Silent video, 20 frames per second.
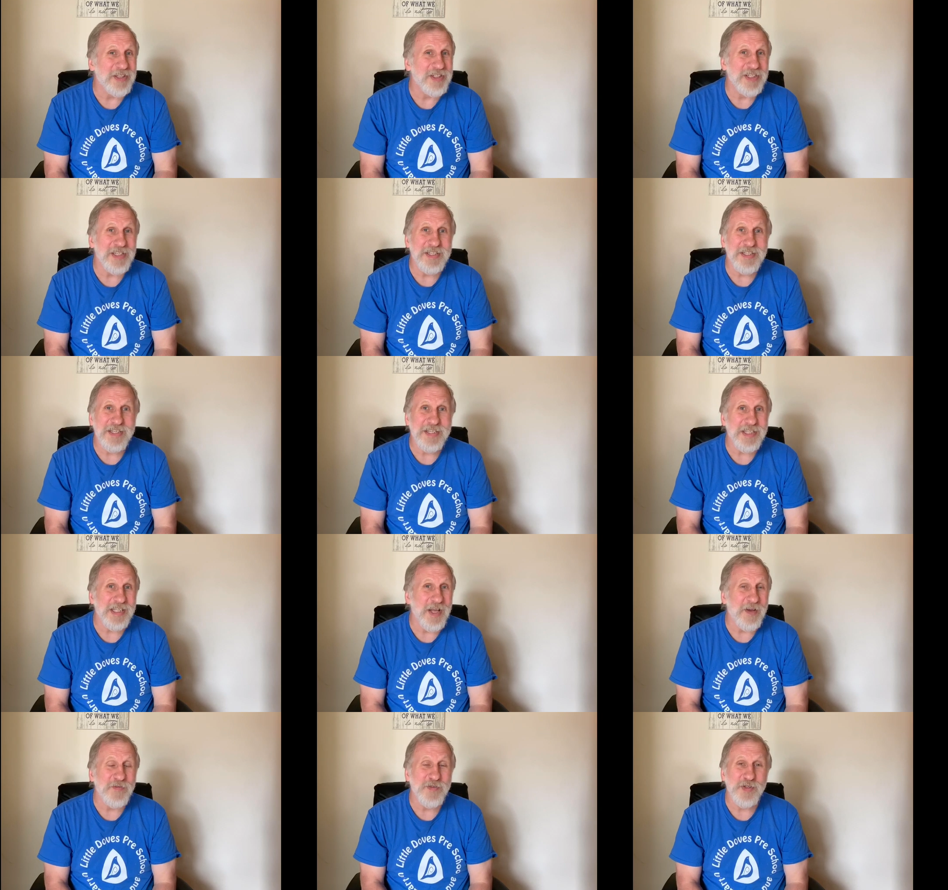
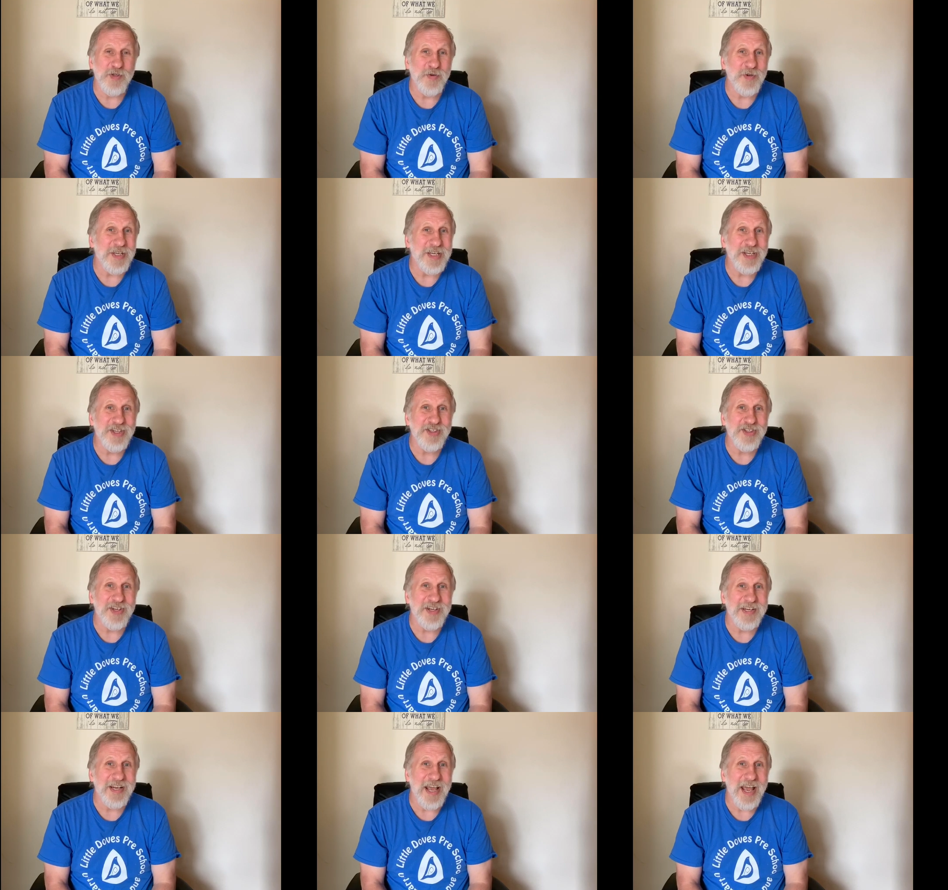Jesus loves you each
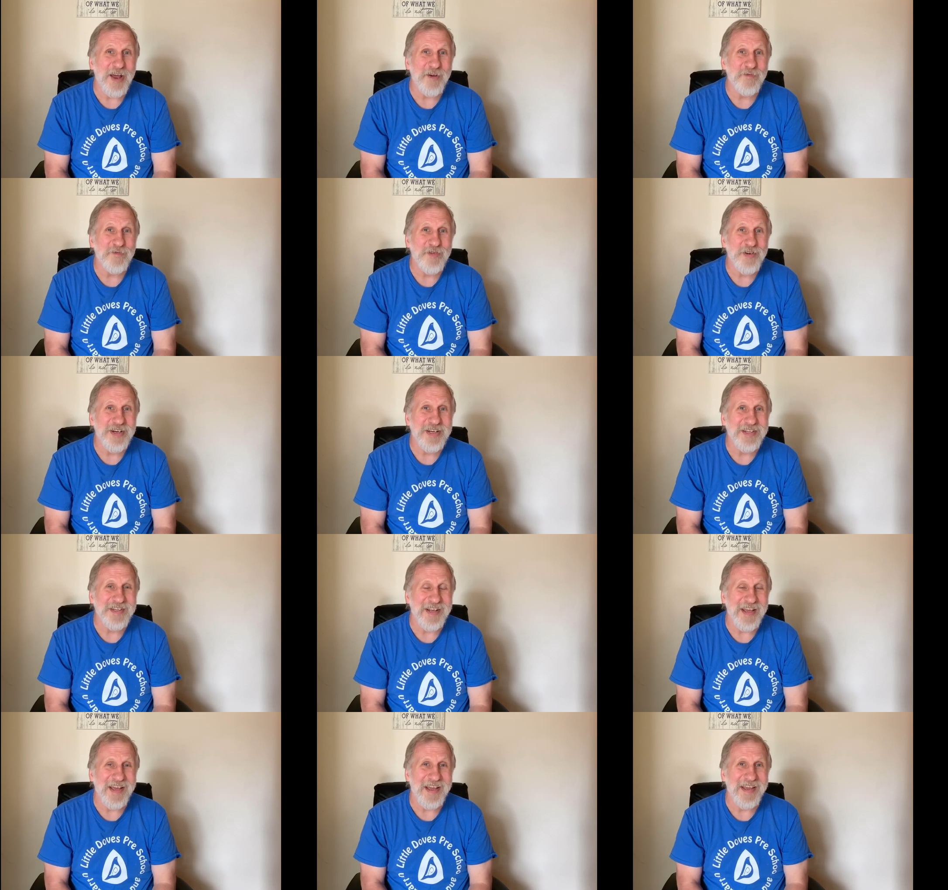and every
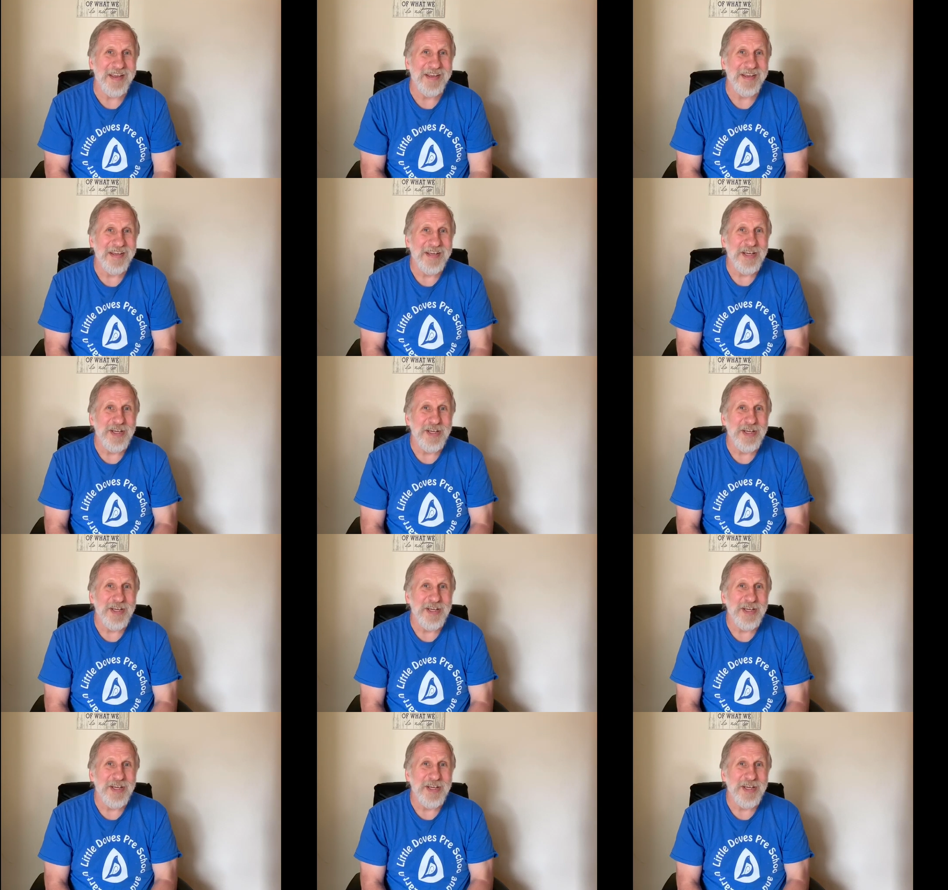day.